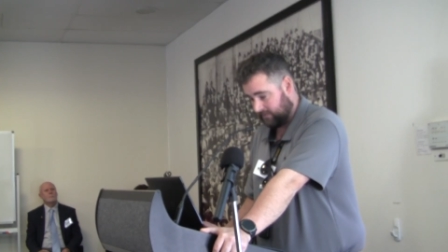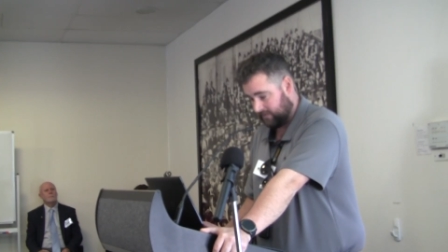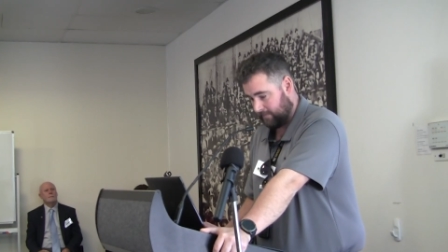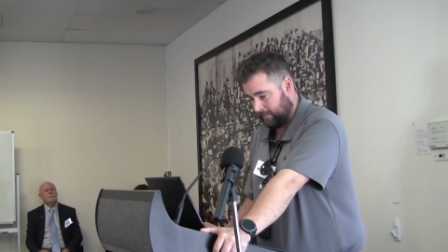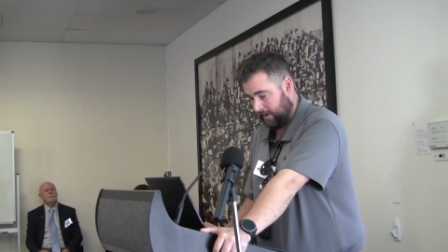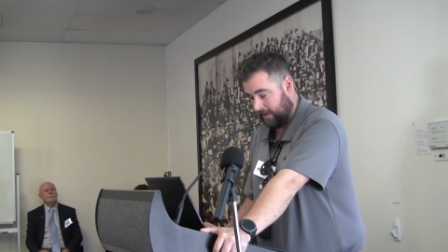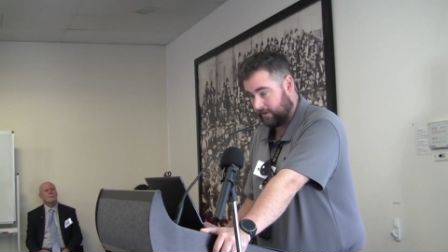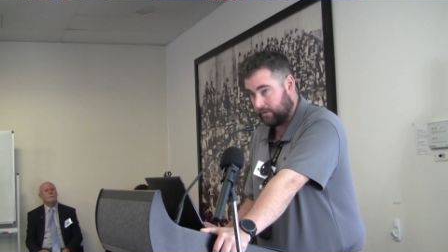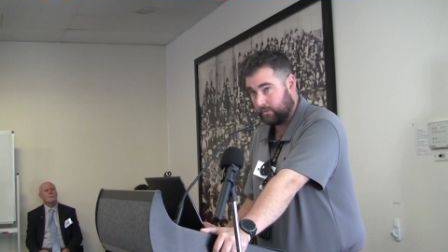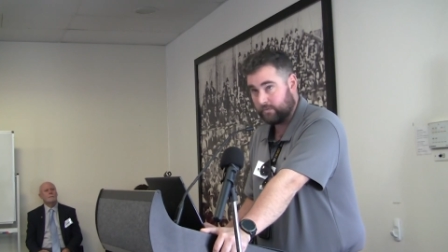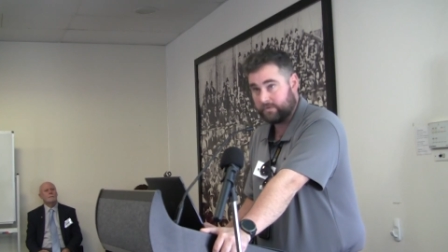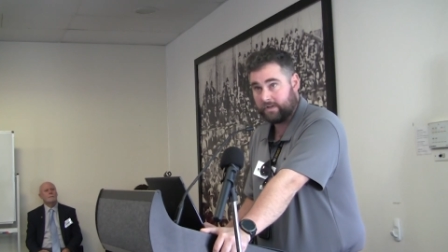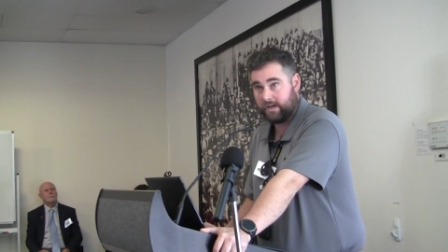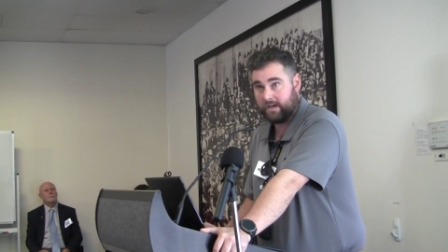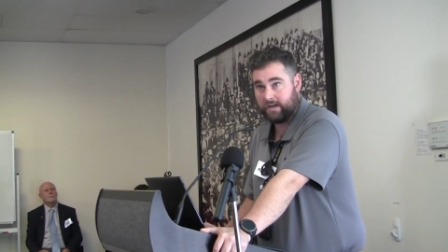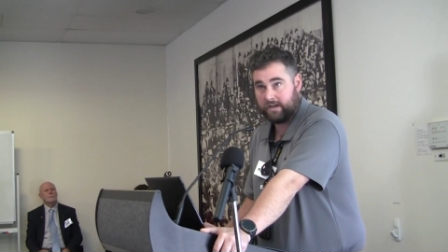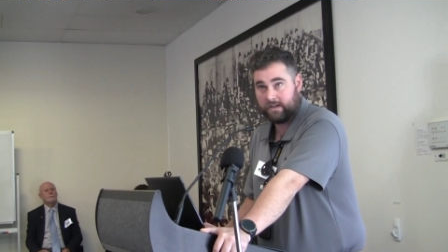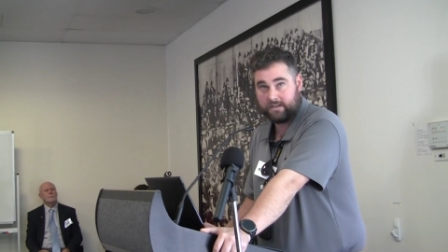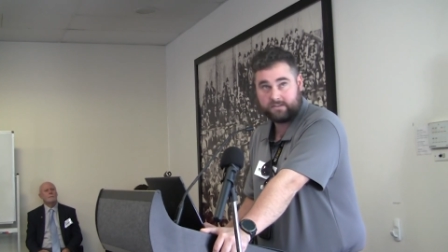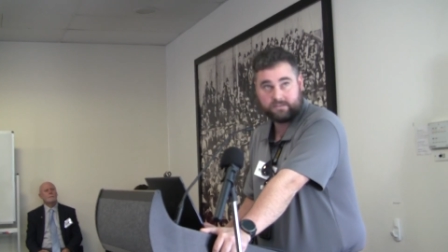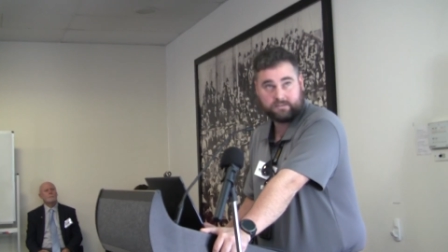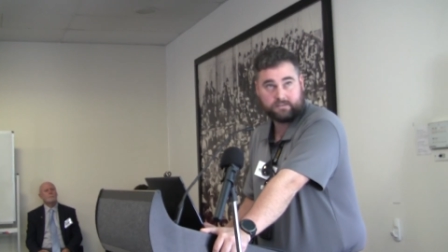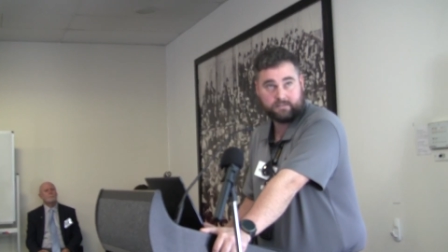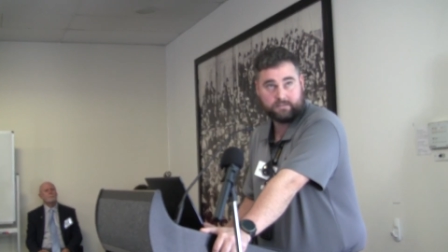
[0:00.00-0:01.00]
for the manual
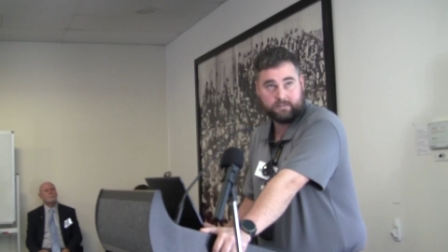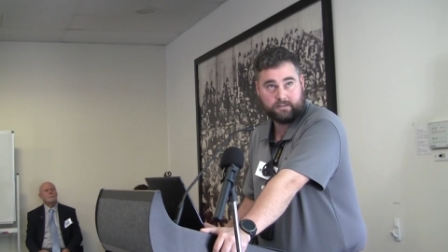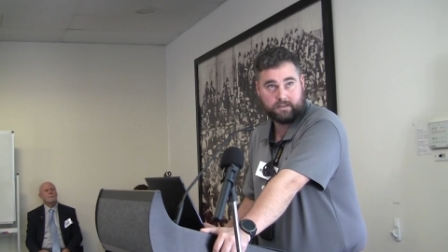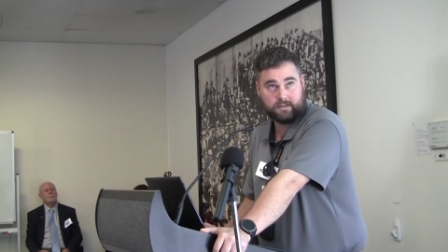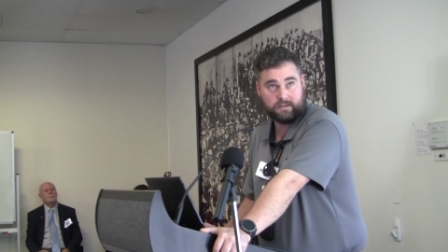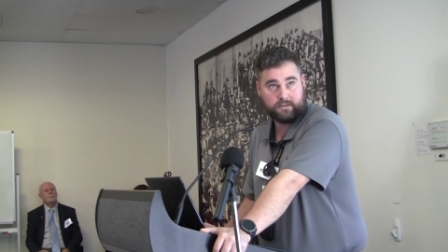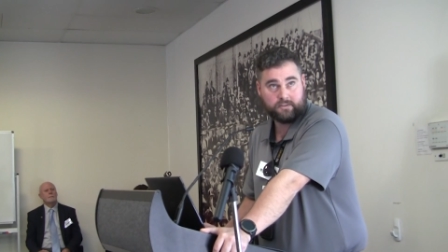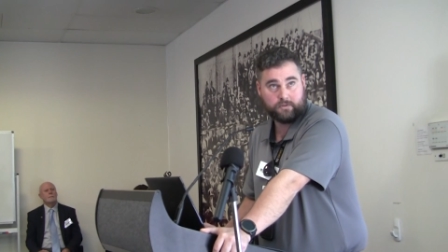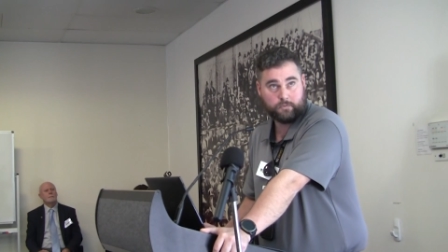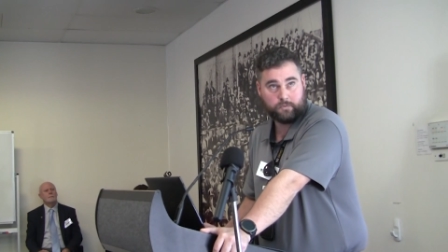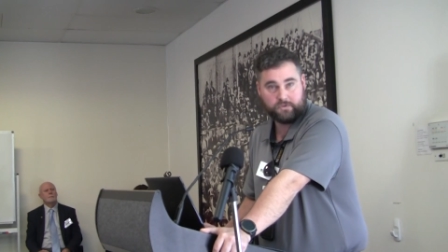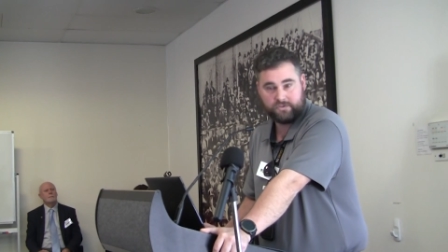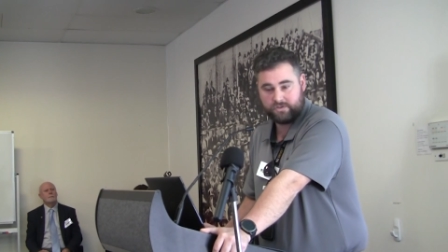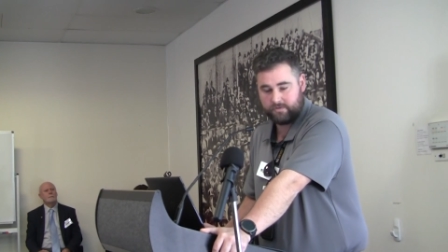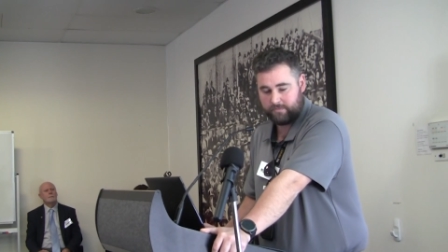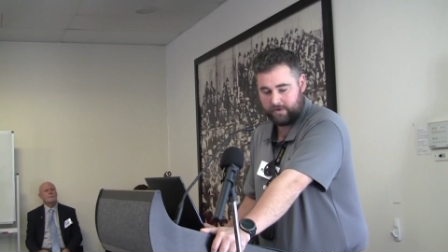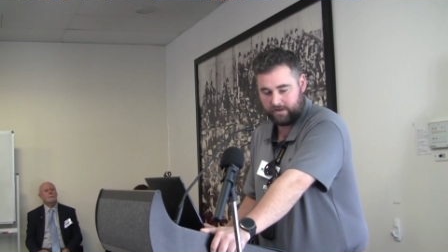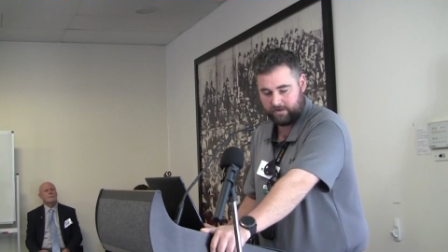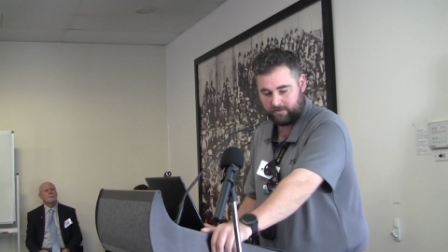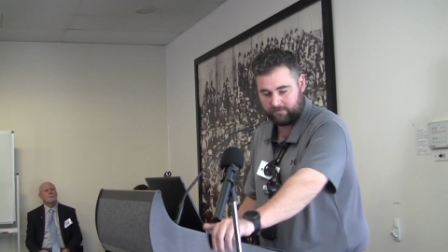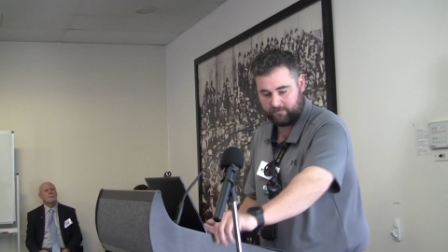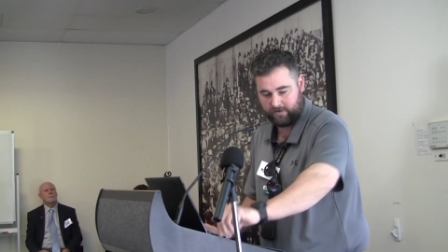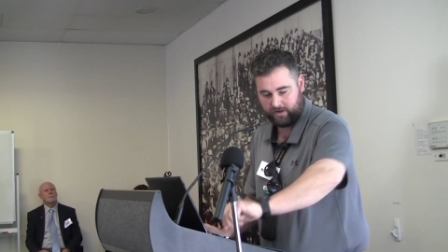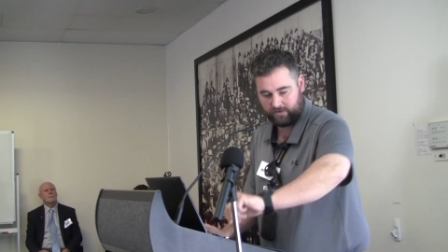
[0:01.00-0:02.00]
task, the, uh, the widget
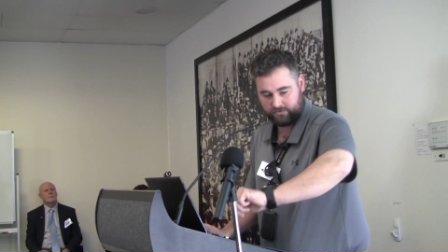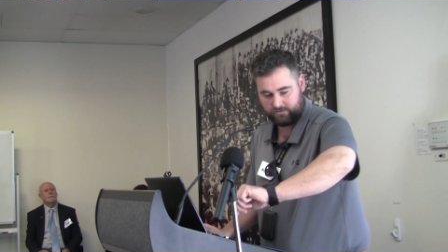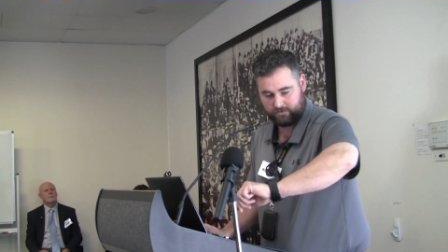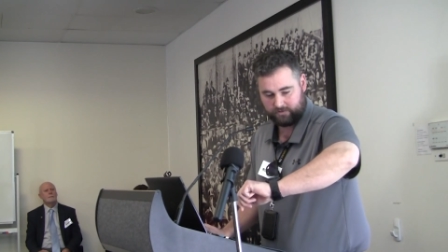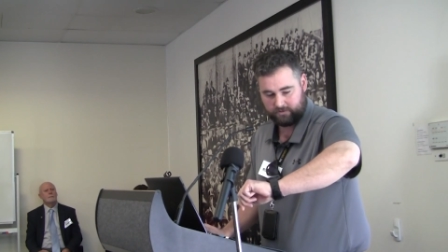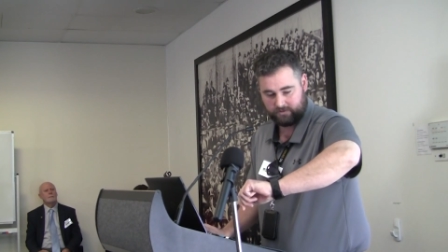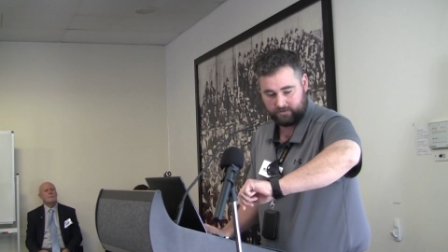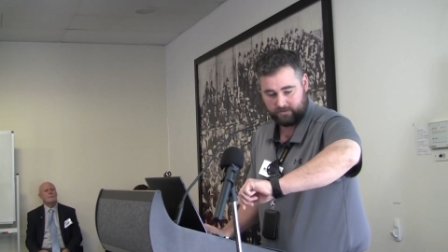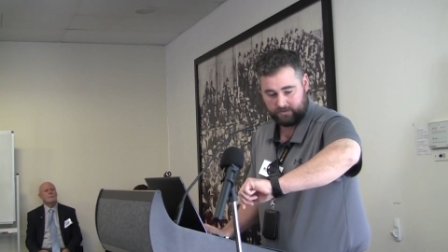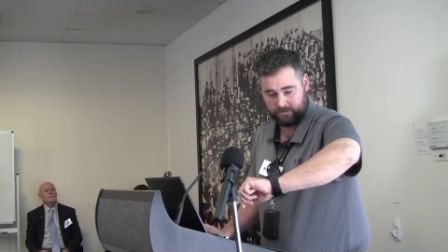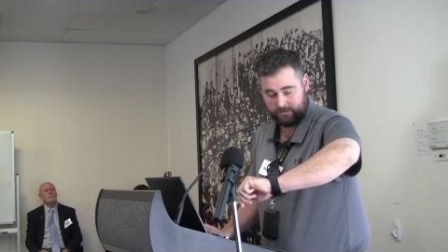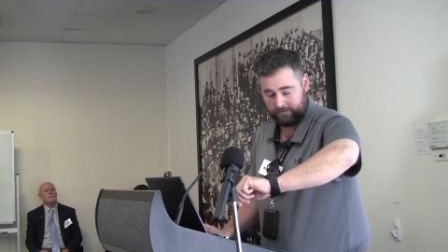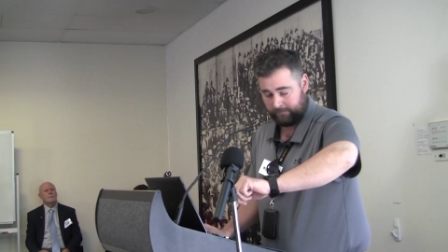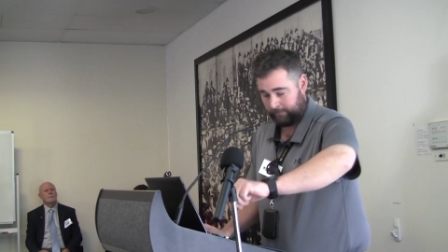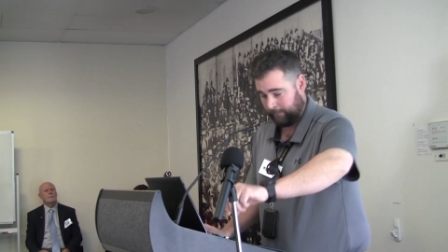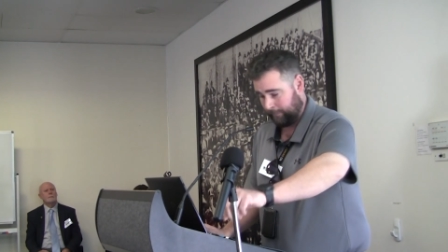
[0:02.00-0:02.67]
manufacturer.